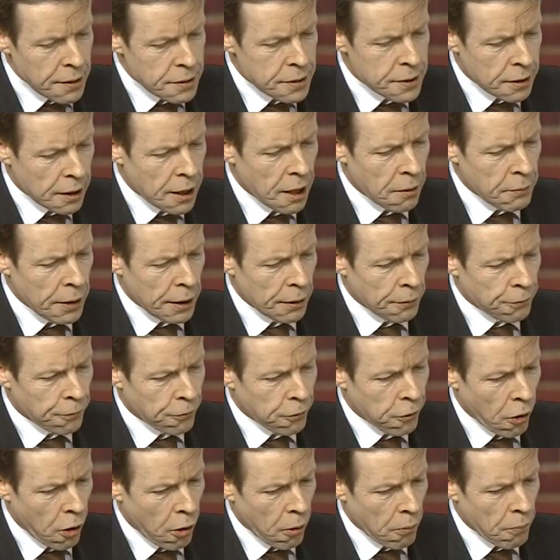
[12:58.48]
that's coming
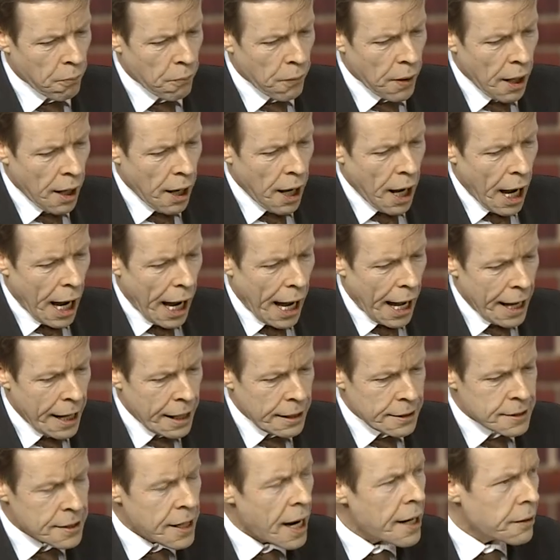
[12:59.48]
from
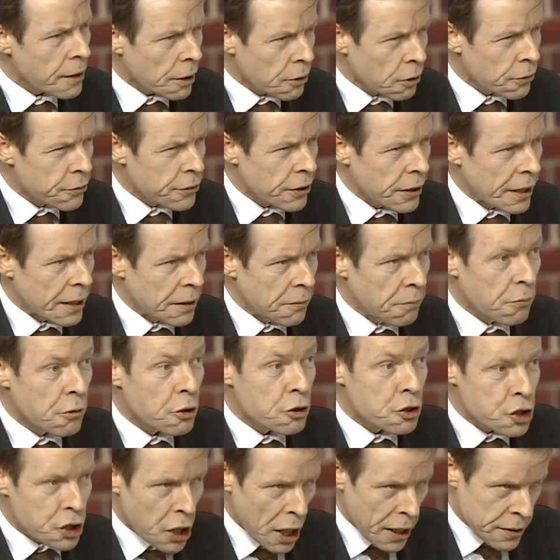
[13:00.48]
a technical
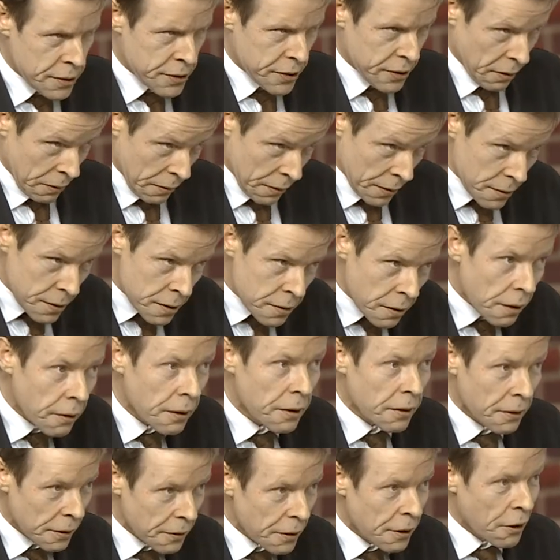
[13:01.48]
team chastened
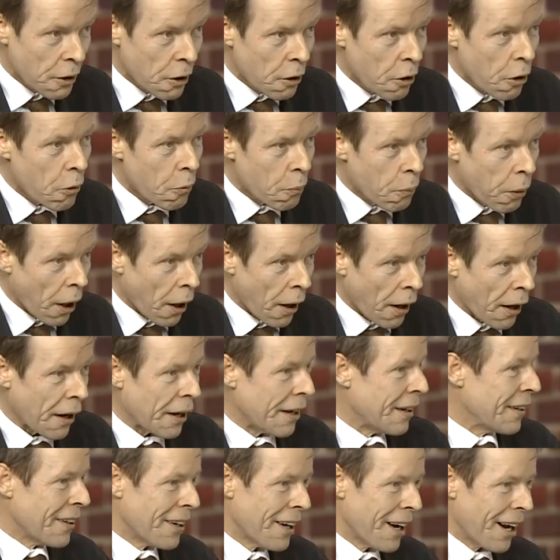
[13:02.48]

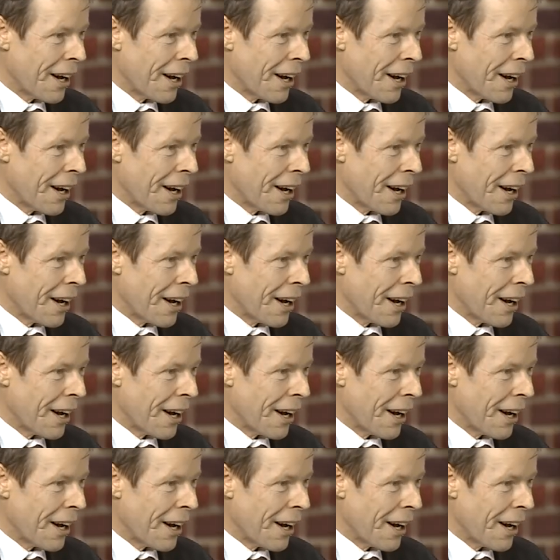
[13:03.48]
by